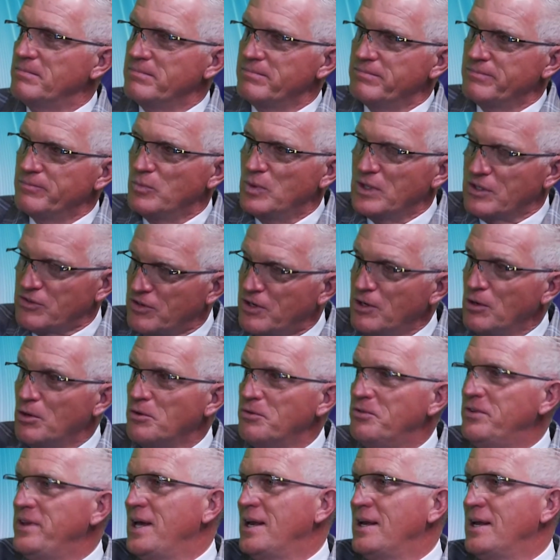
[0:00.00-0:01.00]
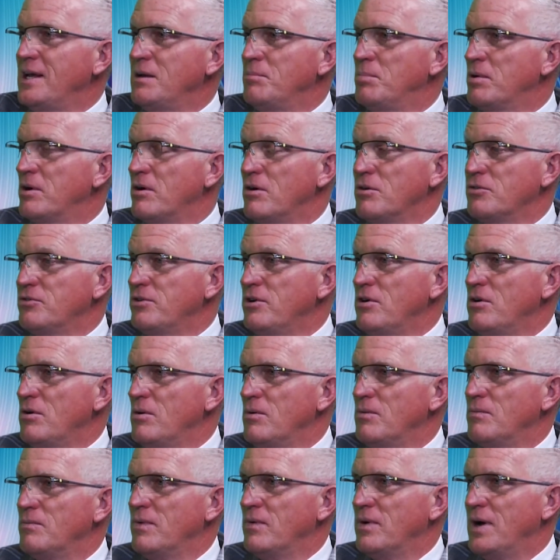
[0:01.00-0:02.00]
what skills they need, but
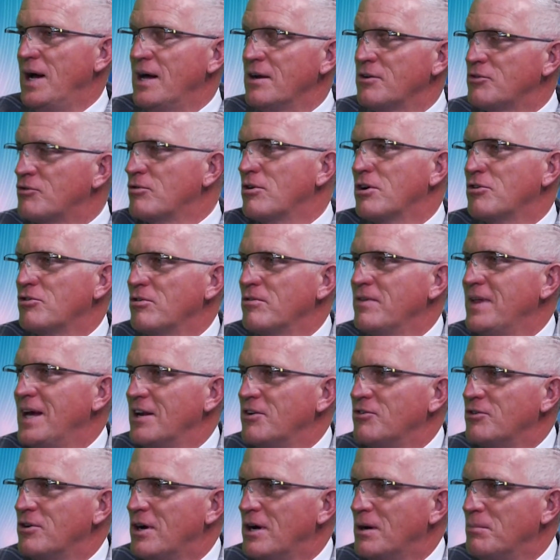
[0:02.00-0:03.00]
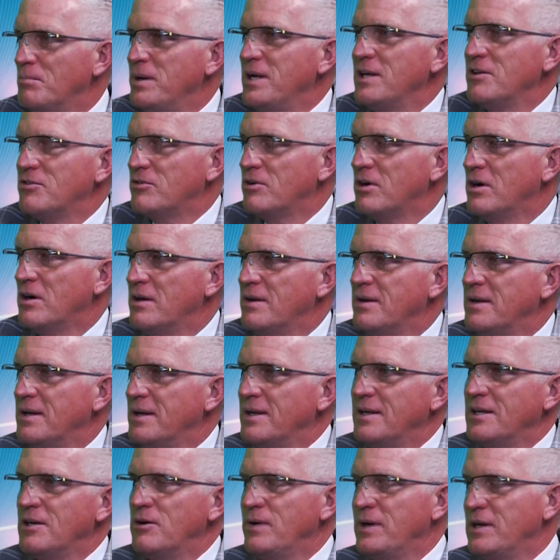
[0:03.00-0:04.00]
also how to structure that job based on
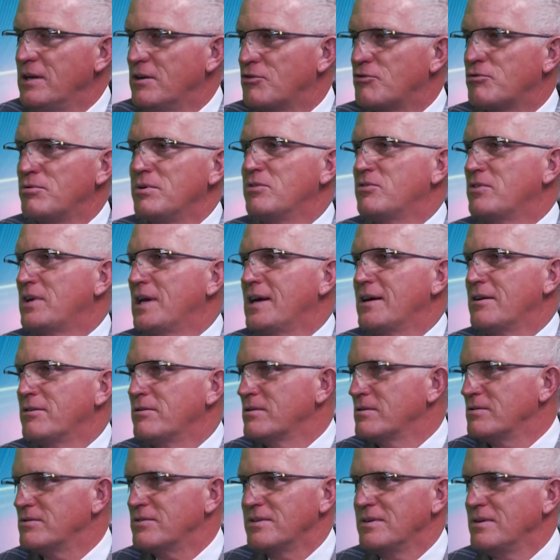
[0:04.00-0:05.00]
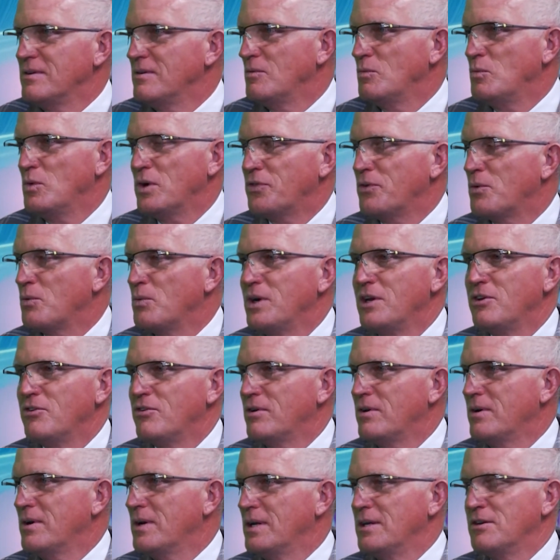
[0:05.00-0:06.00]
industry standards and what the
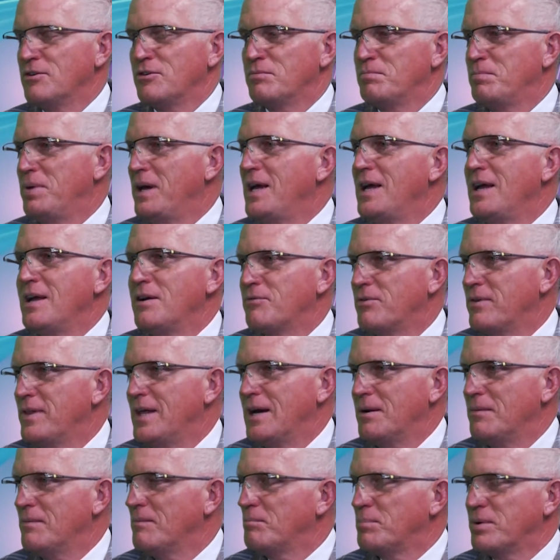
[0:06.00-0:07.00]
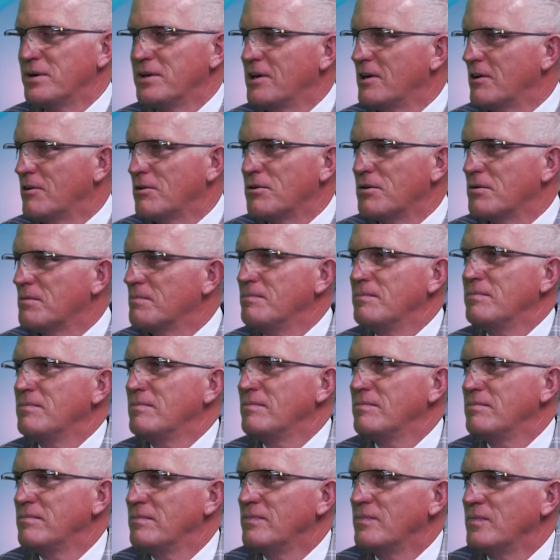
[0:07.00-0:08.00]
region is paying for that particular
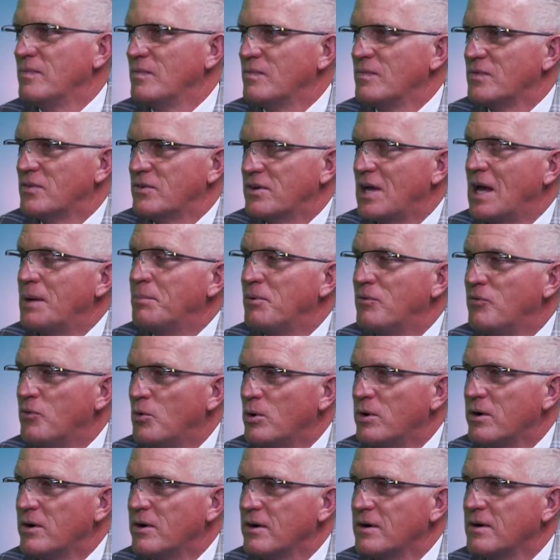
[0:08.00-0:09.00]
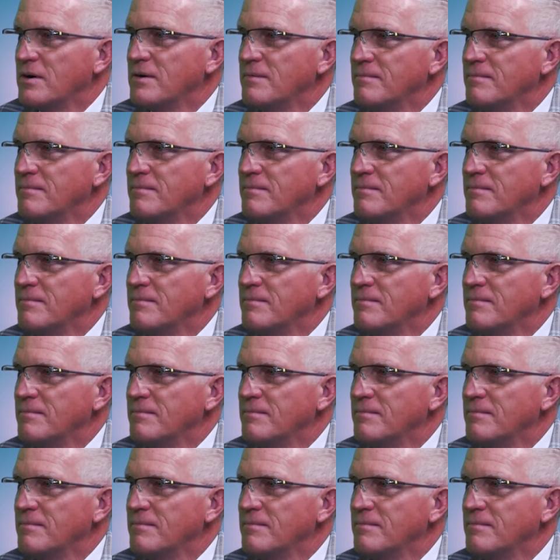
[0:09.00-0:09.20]
type of worker.